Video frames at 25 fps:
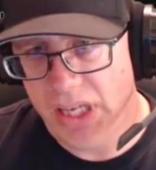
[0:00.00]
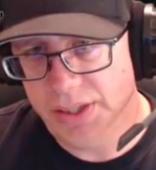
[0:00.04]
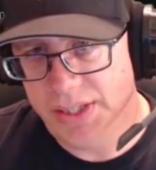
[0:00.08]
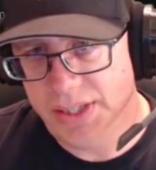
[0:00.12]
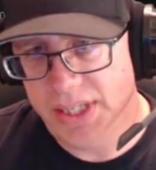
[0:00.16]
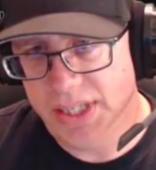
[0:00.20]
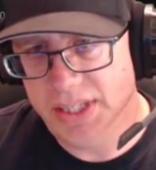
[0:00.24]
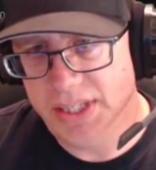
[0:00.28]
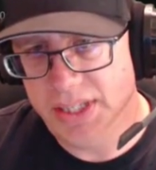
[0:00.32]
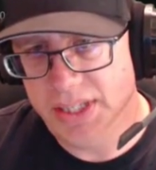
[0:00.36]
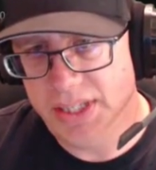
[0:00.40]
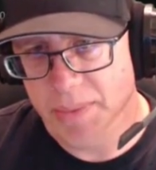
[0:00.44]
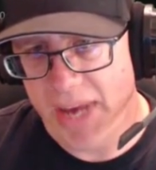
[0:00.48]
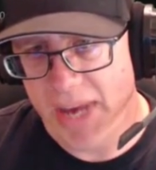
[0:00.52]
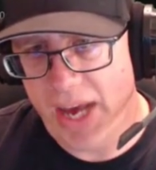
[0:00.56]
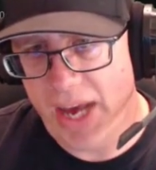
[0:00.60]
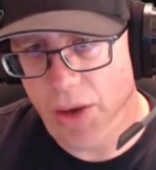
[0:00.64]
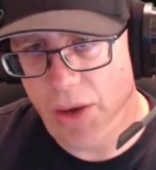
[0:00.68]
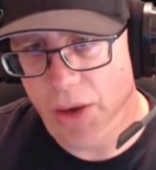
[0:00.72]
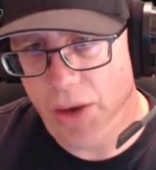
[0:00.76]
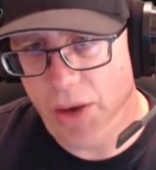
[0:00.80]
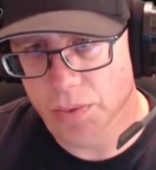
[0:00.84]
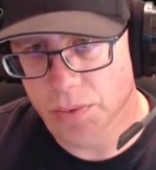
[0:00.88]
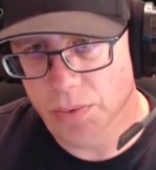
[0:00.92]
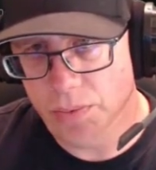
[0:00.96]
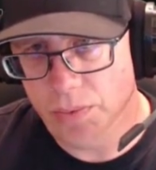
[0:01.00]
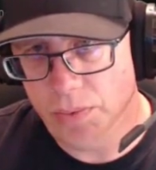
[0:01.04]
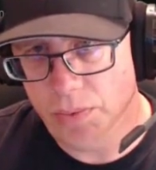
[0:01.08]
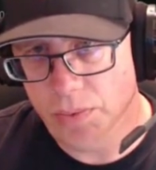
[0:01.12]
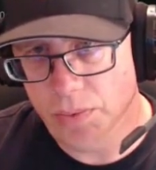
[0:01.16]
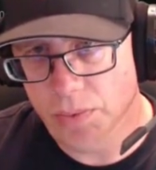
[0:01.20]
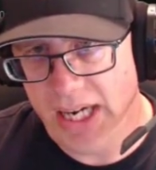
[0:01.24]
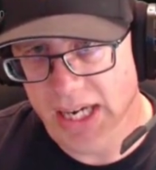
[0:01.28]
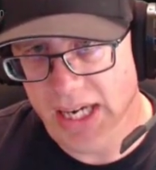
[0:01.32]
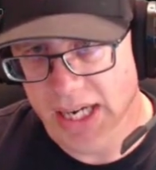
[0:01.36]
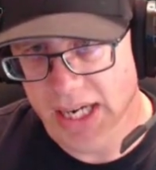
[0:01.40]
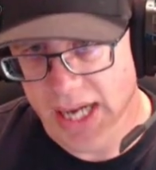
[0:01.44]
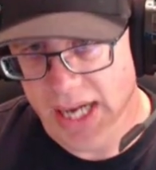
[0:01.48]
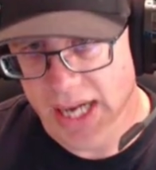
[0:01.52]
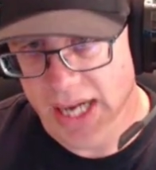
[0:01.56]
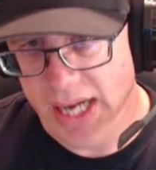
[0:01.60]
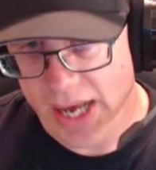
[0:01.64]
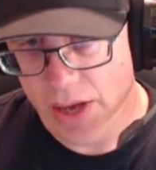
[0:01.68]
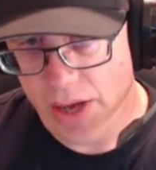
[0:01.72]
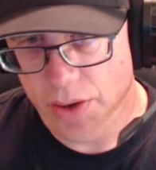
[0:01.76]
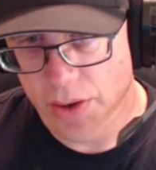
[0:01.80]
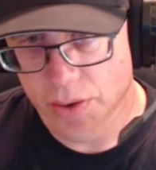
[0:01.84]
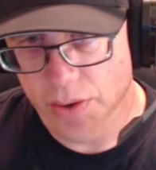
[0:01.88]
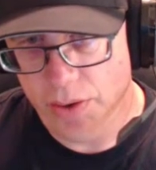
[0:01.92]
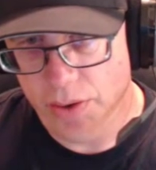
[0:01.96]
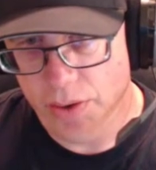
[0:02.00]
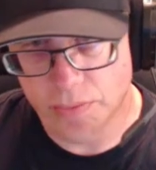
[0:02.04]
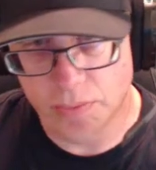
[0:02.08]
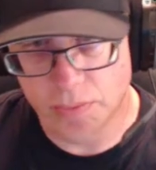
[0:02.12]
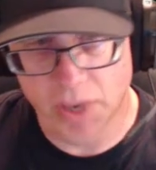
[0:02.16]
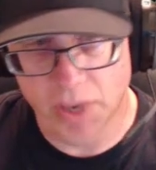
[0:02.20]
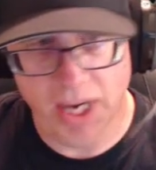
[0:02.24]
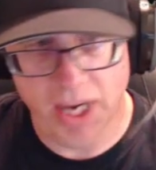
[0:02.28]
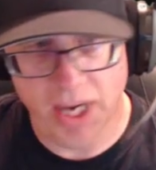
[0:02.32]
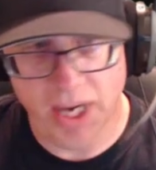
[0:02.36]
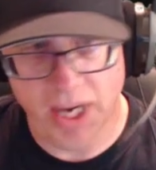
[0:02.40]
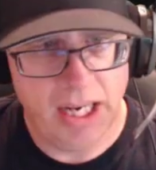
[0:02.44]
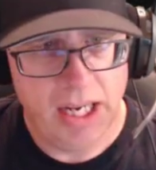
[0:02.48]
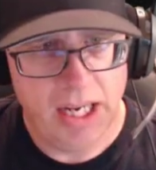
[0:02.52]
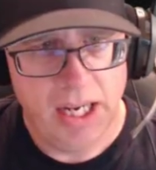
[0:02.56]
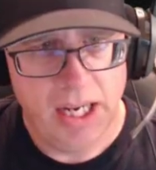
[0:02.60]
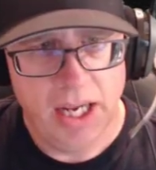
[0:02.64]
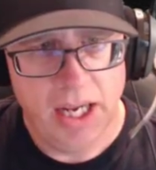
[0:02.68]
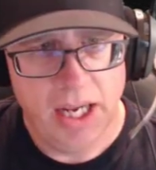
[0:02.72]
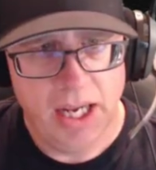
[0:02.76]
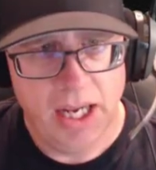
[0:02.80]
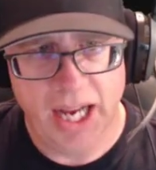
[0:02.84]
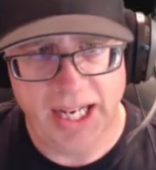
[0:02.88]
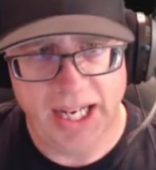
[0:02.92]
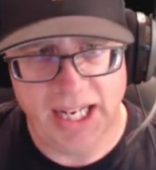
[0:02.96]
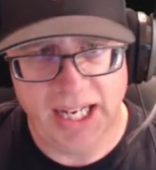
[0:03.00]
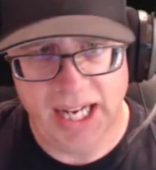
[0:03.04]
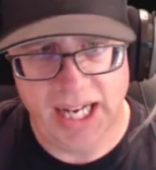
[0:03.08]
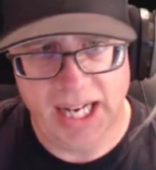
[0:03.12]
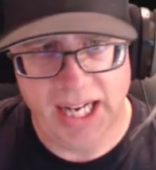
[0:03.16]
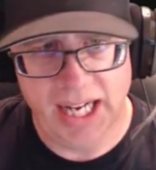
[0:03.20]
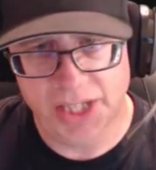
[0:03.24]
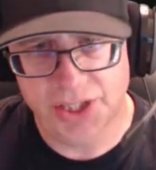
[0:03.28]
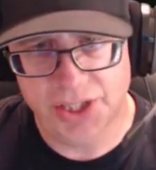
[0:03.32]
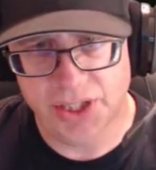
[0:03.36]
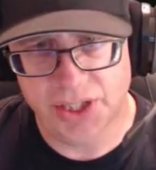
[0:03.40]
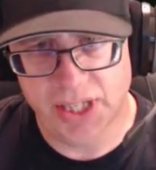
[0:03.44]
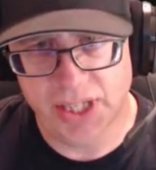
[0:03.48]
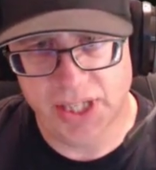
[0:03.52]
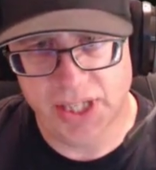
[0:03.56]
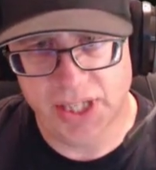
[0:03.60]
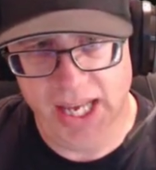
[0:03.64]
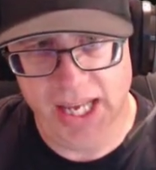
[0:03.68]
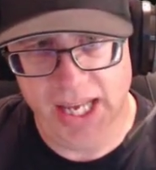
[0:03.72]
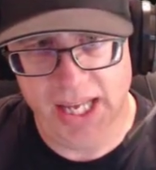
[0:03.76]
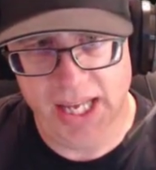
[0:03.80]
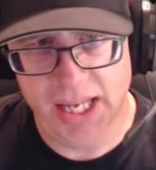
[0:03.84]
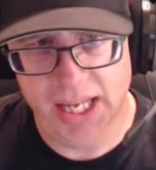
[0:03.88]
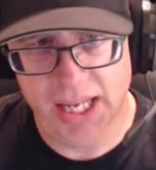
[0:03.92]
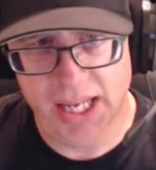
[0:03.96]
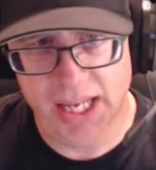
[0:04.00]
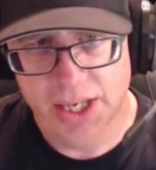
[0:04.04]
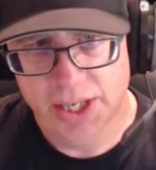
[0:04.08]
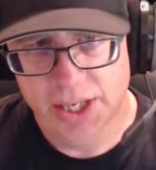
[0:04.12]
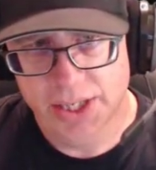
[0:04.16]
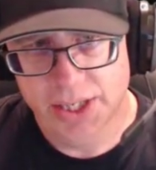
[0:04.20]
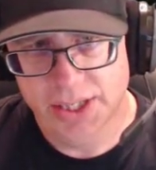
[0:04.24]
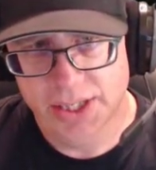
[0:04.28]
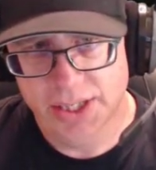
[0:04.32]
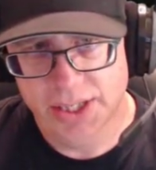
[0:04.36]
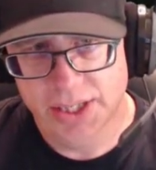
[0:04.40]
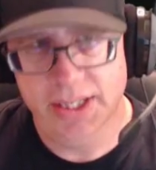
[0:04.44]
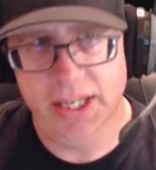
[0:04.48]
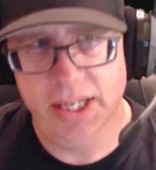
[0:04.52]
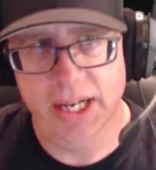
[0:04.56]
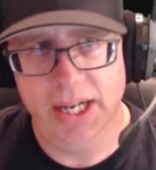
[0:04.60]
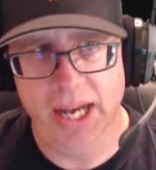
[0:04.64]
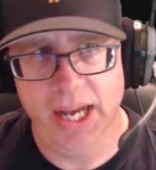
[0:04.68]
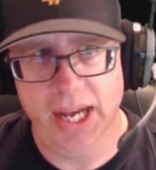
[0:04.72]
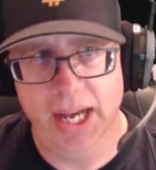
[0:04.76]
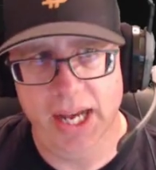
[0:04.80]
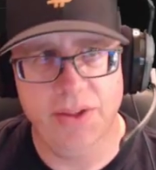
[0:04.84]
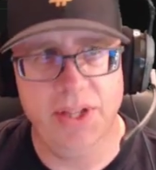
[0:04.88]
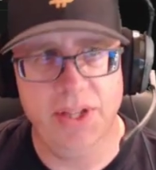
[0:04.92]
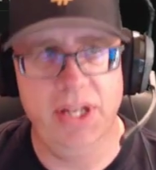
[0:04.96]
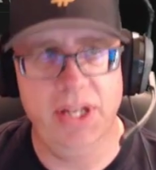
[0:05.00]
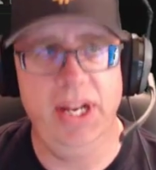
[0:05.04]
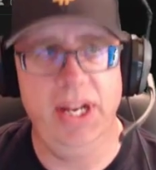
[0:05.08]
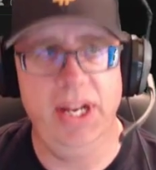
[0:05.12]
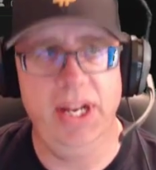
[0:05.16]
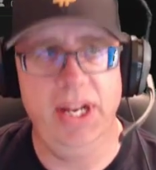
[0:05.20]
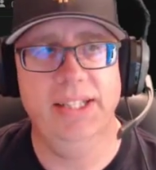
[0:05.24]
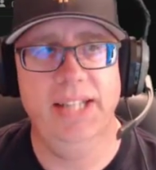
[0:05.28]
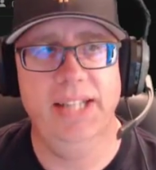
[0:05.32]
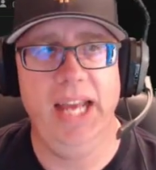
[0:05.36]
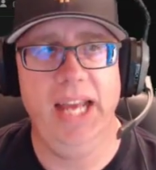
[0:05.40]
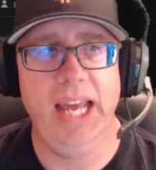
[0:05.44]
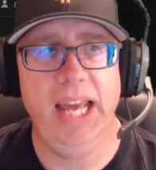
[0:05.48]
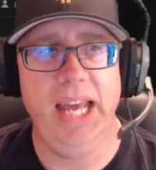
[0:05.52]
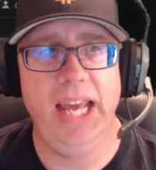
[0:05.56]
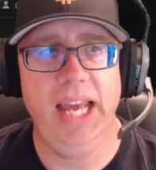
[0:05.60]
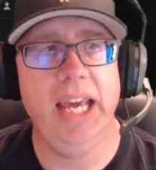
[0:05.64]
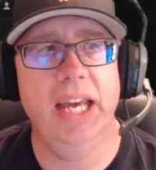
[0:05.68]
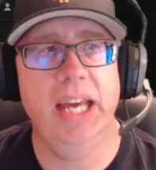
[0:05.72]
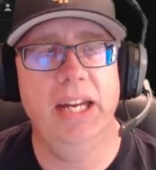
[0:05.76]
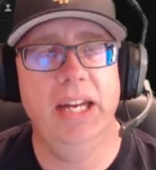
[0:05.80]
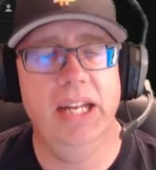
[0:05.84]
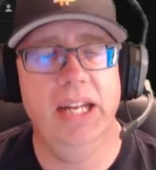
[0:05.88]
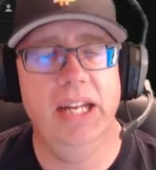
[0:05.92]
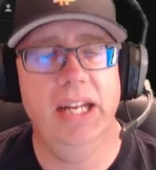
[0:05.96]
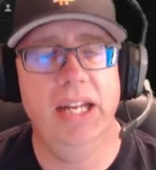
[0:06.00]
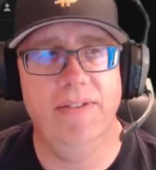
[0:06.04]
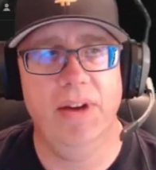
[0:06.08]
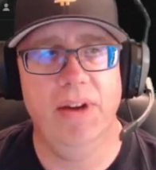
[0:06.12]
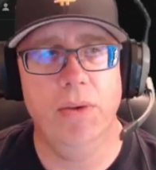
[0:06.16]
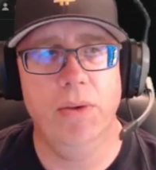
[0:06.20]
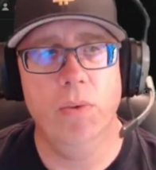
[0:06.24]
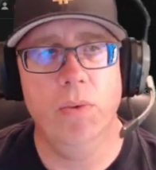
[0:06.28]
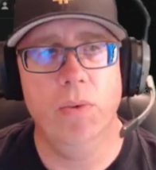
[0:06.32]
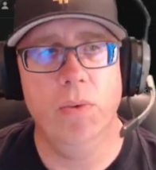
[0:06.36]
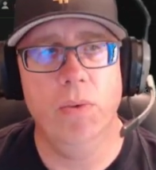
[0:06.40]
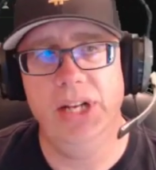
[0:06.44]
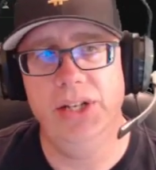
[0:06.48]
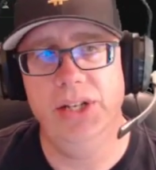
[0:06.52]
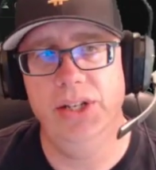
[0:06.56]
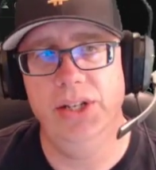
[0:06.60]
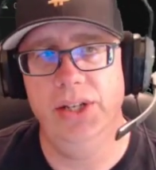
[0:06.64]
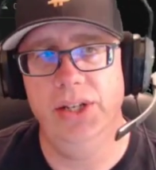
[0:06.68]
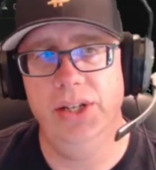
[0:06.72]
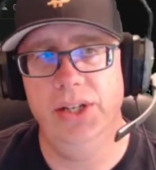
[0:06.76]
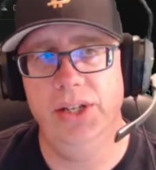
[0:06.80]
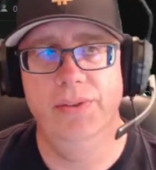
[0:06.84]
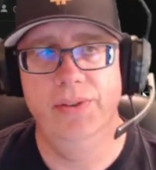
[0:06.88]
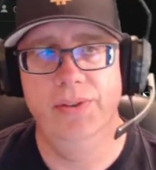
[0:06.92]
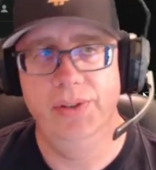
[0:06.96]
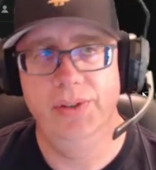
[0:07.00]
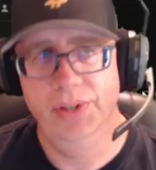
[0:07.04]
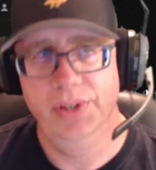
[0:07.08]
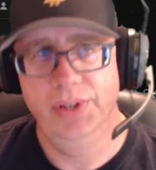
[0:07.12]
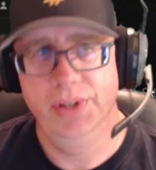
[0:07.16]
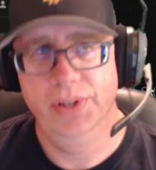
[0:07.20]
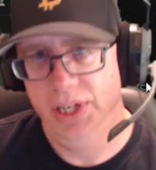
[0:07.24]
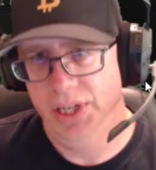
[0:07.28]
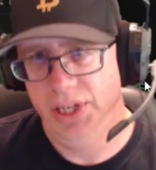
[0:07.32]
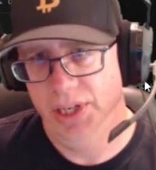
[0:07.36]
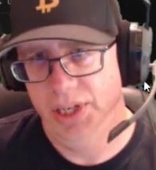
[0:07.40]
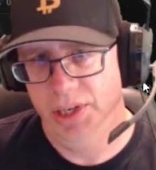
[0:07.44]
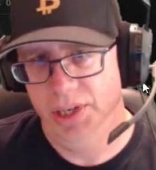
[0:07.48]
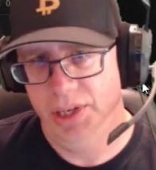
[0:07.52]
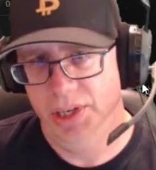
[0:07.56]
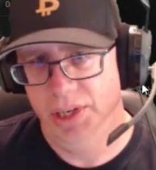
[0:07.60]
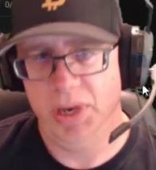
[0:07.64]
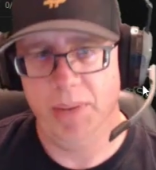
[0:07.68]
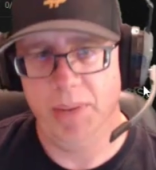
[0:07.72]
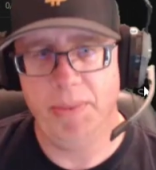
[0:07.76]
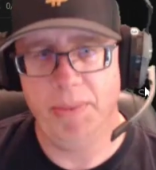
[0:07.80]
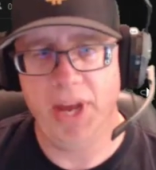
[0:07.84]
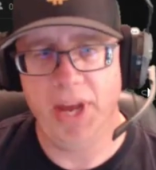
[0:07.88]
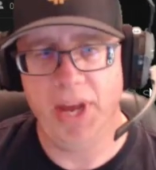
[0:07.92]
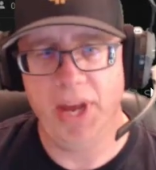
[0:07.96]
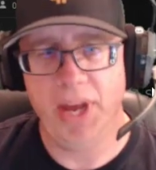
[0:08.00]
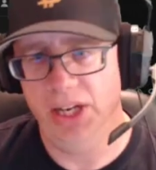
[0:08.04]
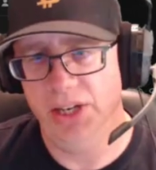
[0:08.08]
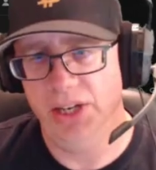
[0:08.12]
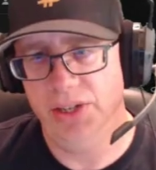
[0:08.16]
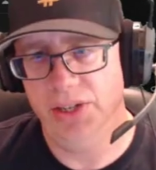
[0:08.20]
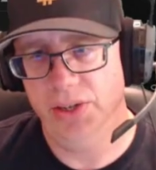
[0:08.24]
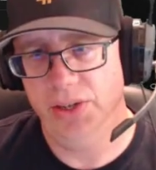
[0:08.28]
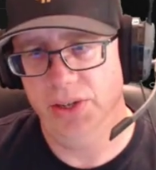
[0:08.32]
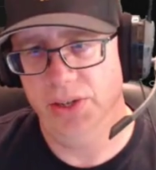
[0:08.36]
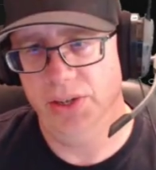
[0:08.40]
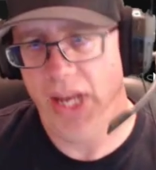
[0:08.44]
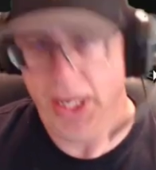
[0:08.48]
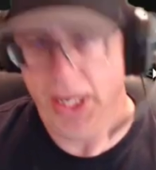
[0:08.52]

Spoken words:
since I'm out right now, right, I could actually hit sit out the next hand if I wanted to, but I'm not going to do